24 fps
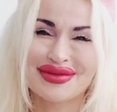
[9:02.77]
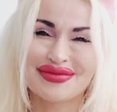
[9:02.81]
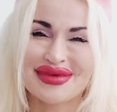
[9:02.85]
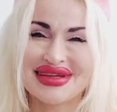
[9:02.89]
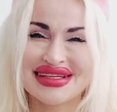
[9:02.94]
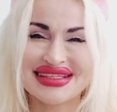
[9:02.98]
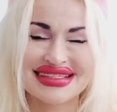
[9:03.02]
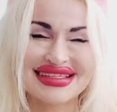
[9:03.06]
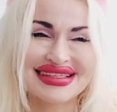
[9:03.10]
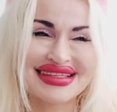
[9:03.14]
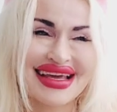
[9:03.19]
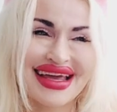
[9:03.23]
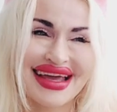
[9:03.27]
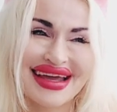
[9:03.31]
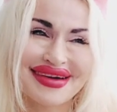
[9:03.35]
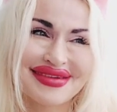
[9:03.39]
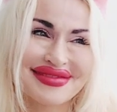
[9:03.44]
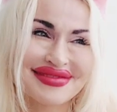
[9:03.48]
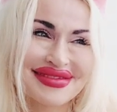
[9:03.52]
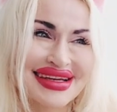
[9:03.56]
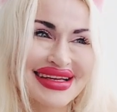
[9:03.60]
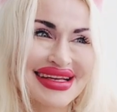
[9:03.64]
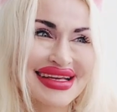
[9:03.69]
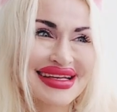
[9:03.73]
me today.
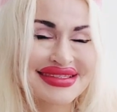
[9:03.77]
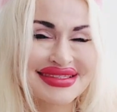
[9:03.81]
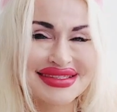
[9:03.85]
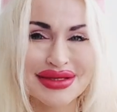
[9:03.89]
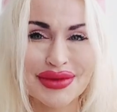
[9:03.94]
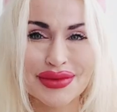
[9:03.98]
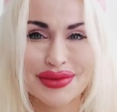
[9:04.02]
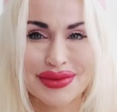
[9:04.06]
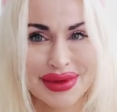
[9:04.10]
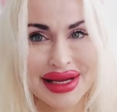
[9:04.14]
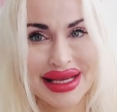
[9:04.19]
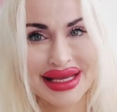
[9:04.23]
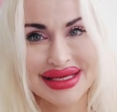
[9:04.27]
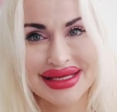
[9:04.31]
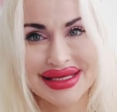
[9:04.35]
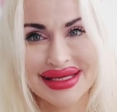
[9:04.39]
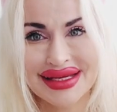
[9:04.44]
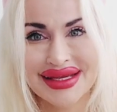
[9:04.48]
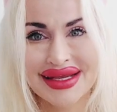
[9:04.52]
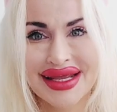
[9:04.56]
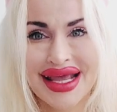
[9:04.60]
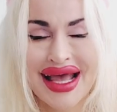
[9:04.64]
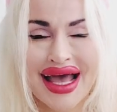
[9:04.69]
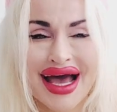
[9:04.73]
I'm like, it's so
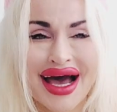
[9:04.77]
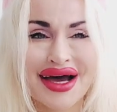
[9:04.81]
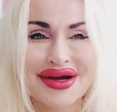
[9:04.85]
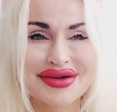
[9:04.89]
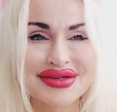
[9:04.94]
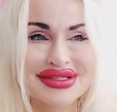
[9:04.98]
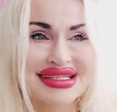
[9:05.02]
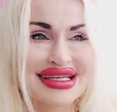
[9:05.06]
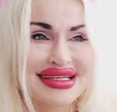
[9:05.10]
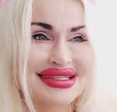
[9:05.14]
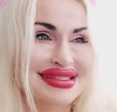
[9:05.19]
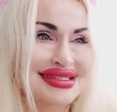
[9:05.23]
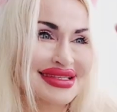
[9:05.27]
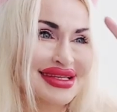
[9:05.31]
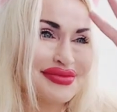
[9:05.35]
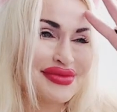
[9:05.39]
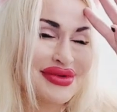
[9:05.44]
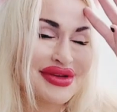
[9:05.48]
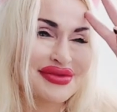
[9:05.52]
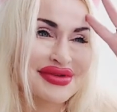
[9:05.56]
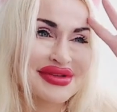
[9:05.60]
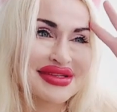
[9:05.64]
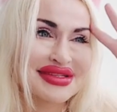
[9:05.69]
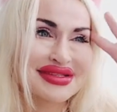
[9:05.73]
rainy. I always get
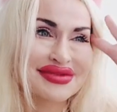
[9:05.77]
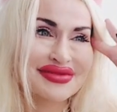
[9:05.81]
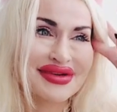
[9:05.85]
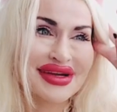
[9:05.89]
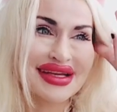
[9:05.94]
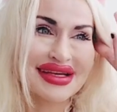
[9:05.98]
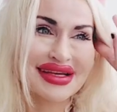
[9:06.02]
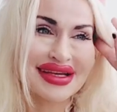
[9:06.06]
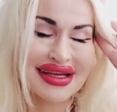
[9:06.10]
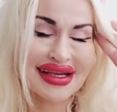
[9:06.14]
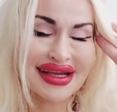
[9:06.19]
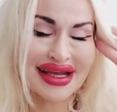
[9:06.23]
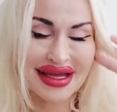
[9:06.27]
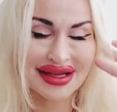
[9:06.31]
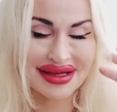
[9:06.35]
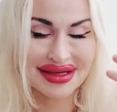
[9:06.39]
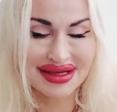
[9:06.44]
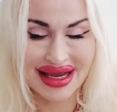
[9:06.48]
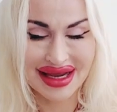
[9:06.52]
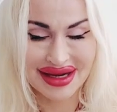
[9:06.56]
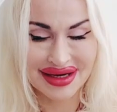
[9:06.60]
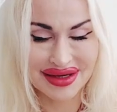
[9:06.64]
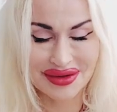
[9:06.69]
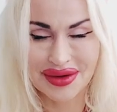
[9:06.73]
sleepy when it's rainy, and
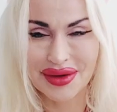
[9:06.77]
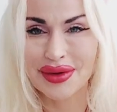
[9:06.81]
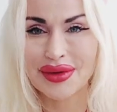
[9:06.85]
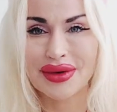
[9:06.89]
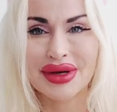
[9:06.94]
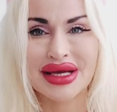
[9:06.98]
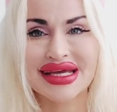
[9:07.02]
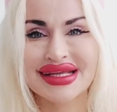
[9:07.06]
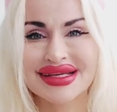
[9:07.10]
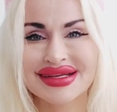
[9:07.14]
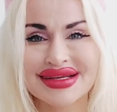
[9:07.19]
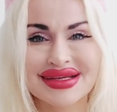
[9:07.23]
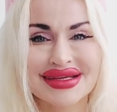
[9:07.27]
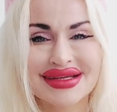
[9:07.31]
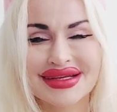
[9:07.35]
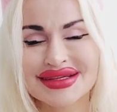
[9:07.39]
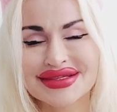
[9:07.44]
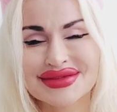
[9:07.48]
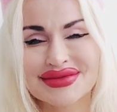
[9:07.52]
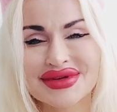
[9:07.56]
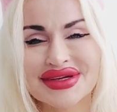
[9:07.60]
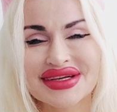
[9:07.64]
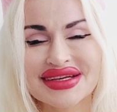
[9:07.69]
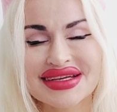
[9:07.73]
I don't know. It
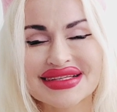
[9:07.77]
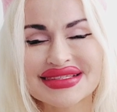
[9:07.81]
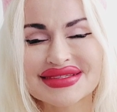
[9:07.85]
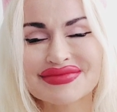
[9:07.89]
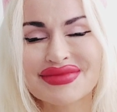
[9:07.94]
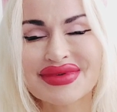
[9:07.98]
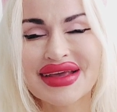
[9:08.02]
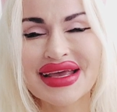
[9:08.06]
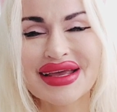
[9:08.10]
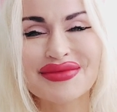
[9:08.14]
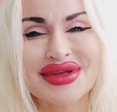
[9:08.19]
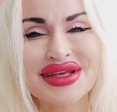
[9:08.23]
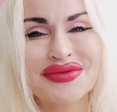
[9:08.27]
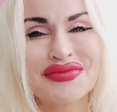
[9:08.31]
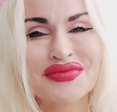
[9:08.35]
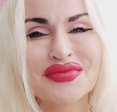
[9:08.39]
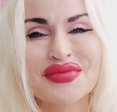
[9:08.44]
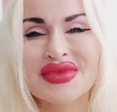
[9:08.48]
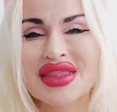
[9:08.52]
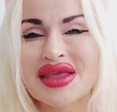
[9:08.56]
is what it is, baby.